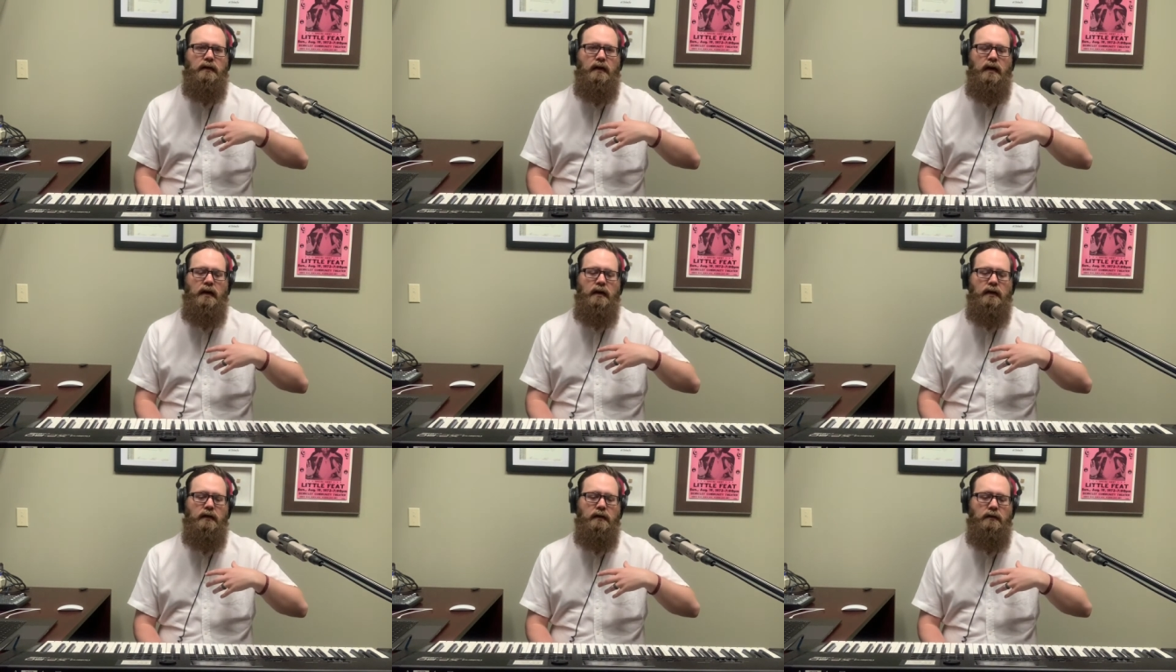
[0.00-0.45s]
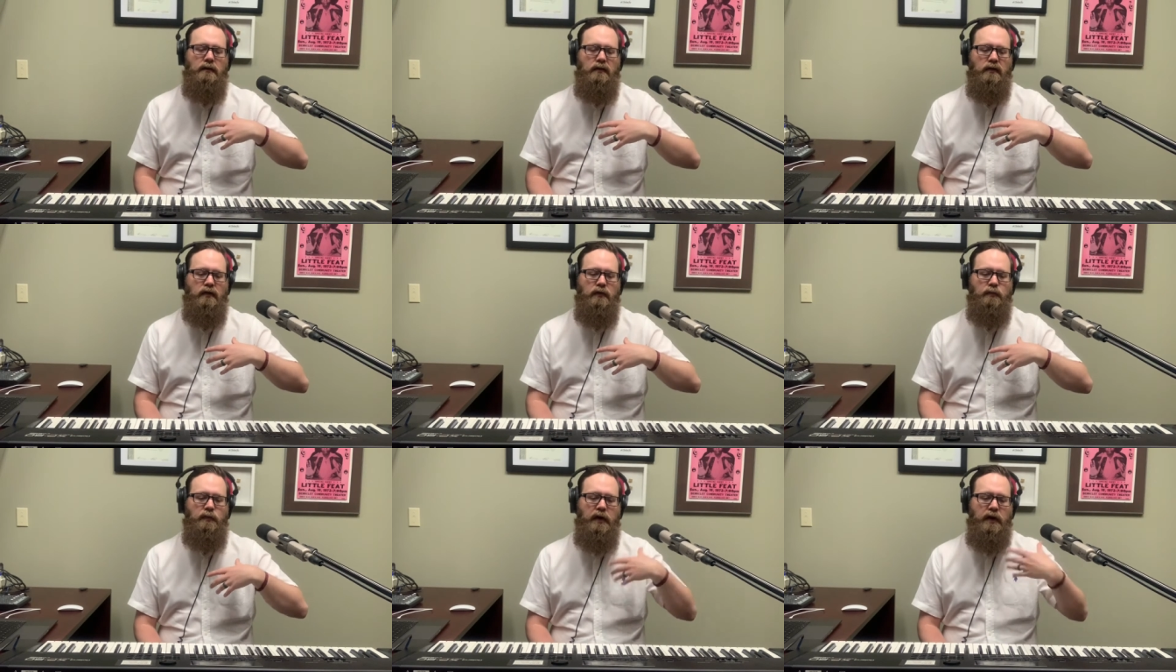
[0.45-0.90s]
and
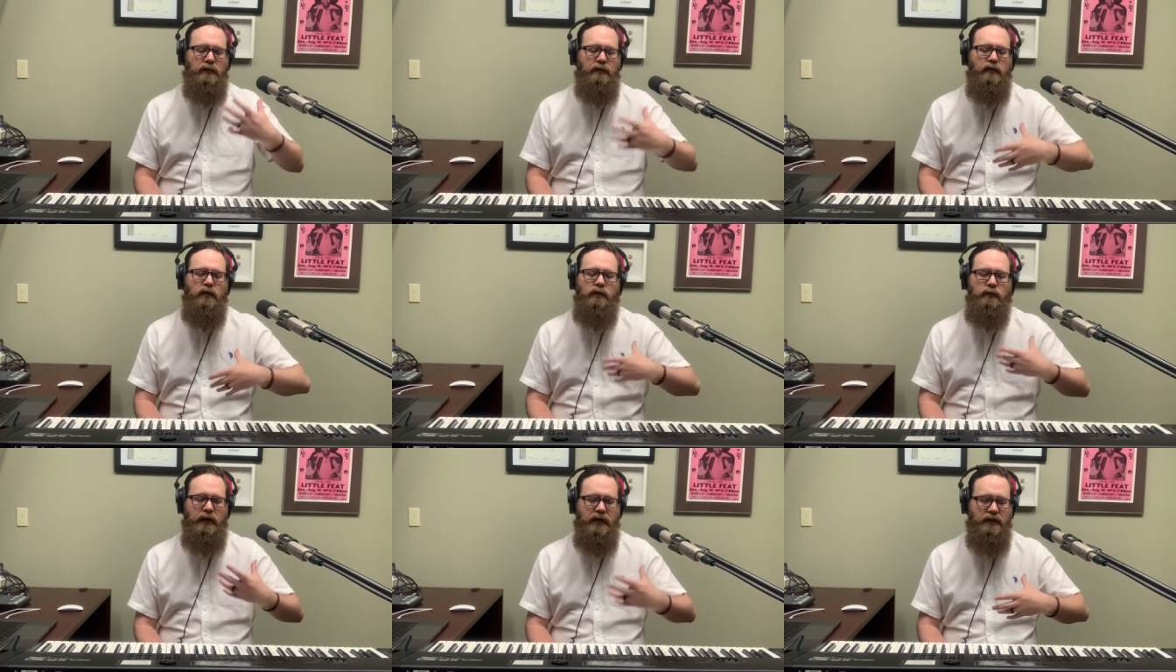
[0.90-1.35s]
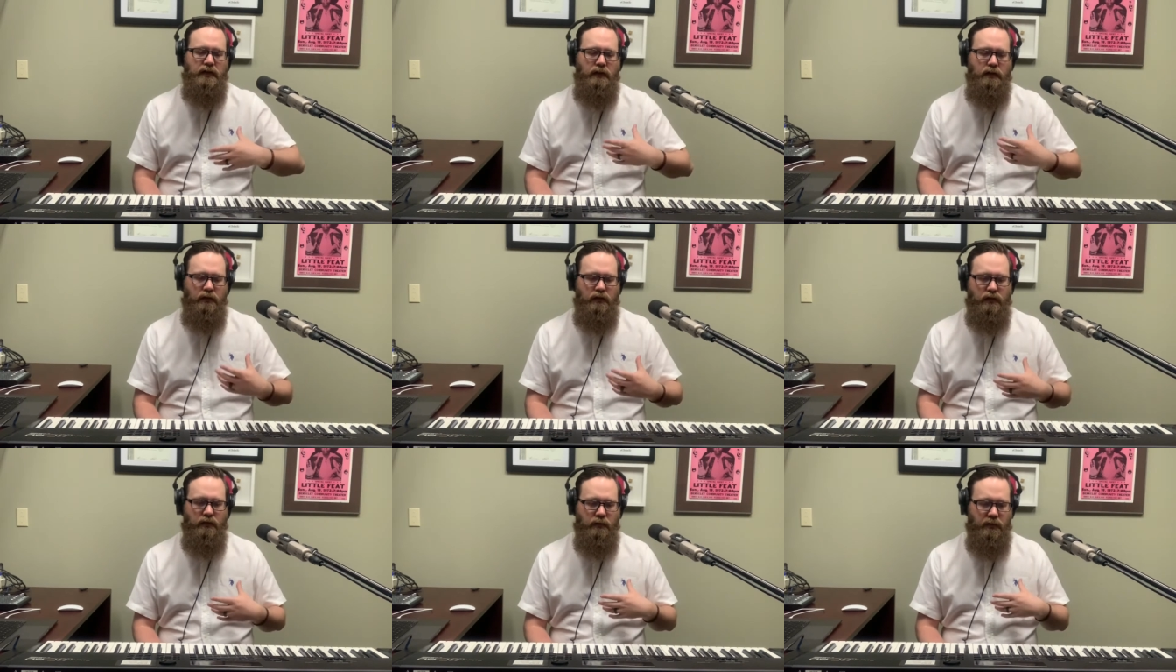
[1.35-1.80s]
part of her
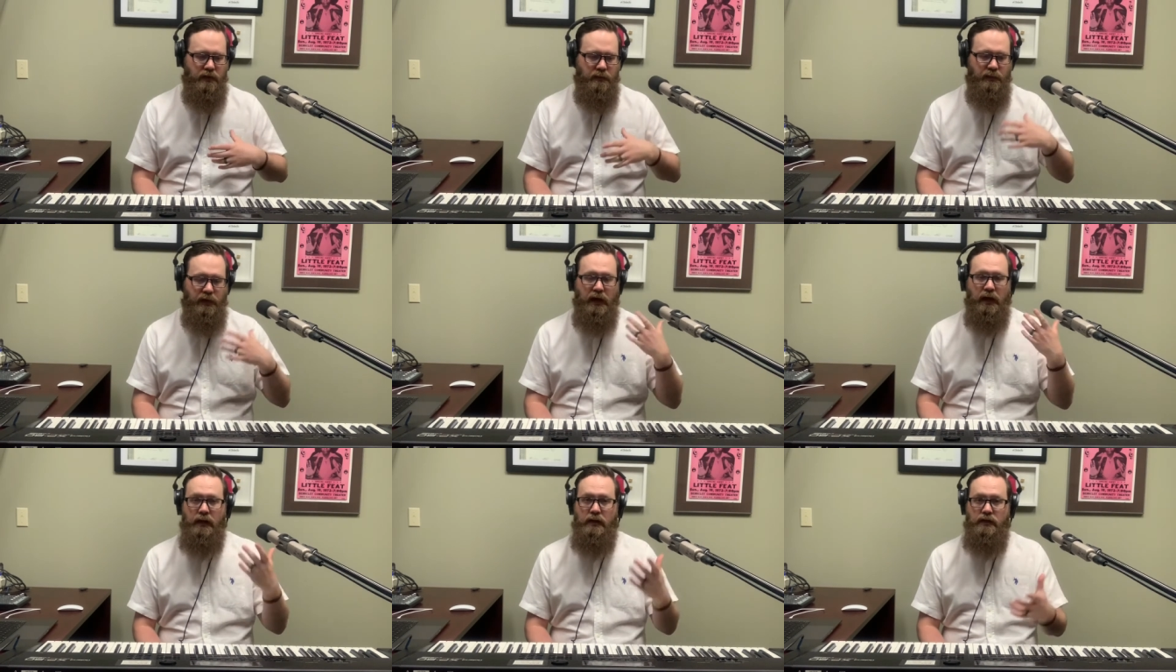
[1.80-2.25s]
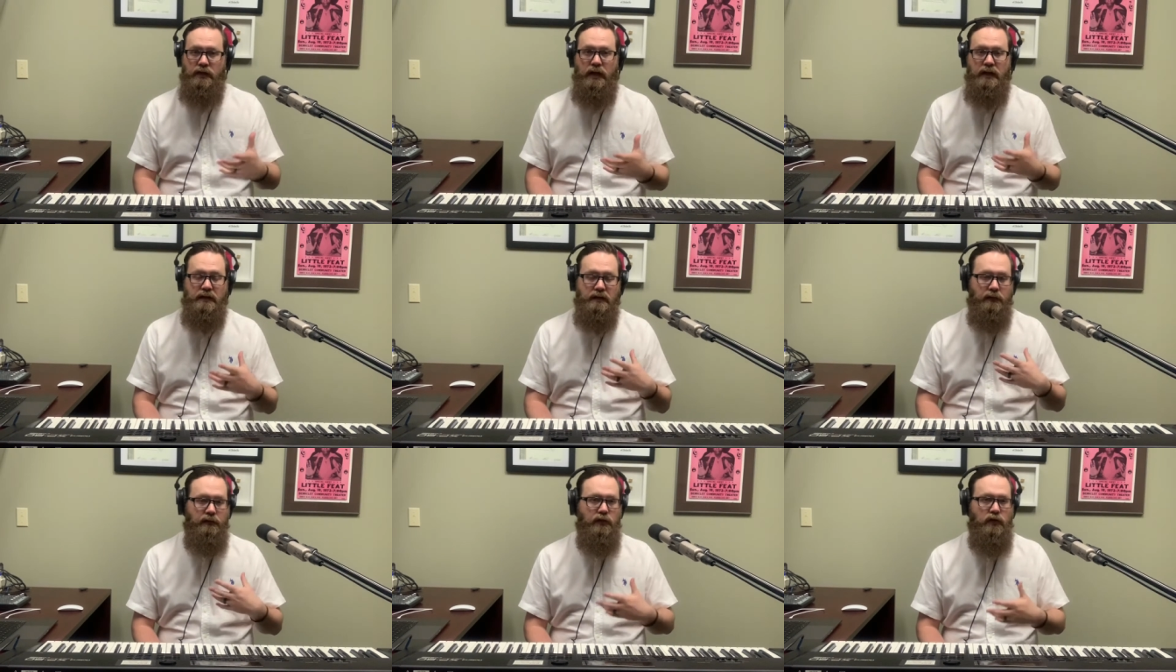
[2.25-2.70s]
restitution was
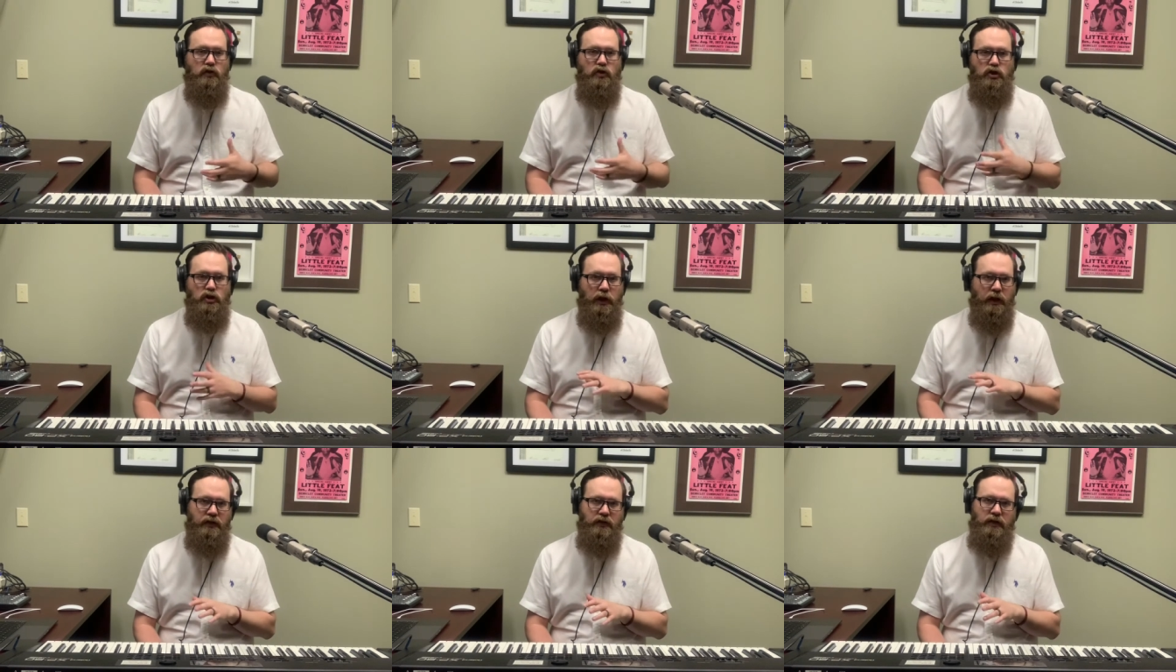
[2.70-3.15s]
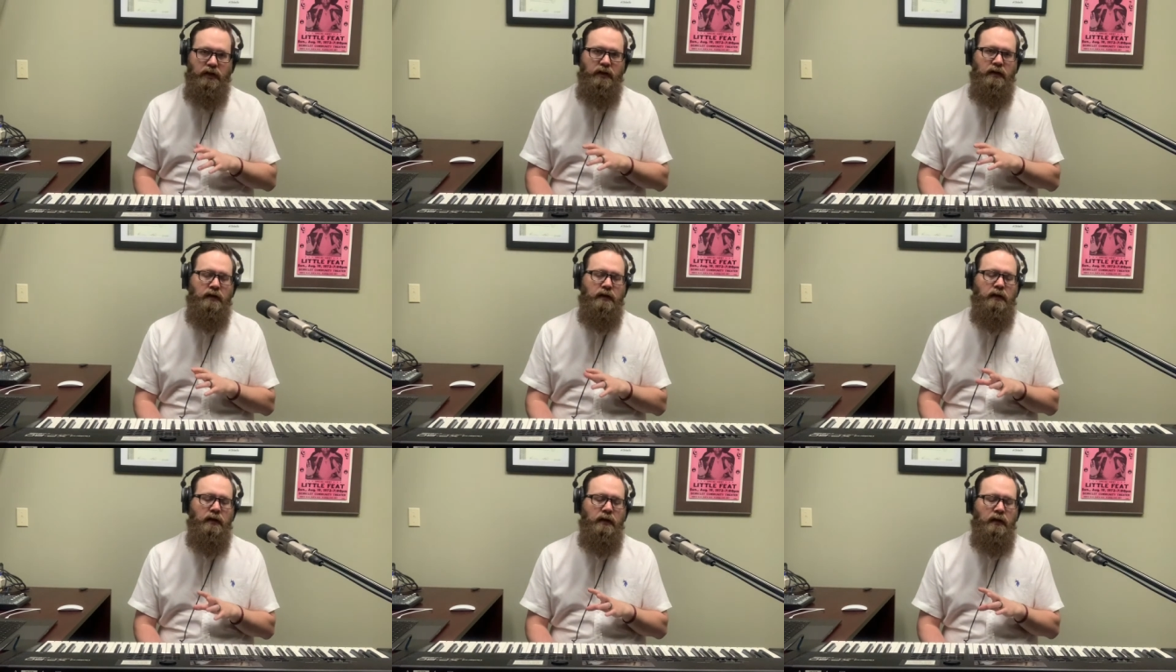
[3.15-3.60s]
apologizing for
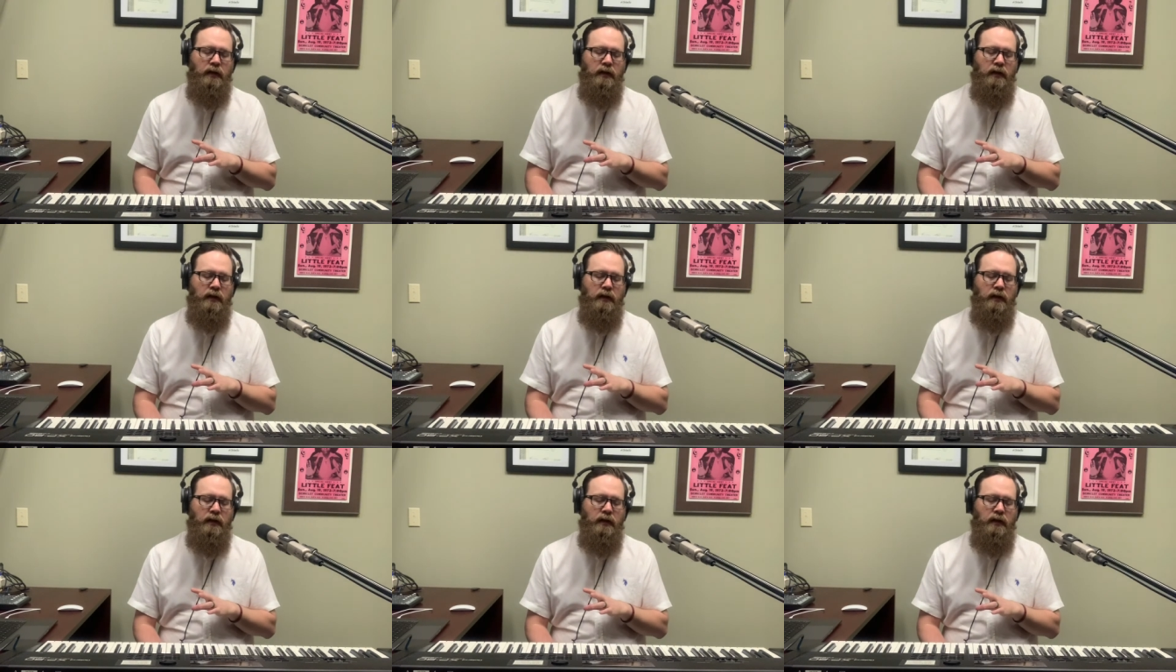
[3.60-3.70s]
judging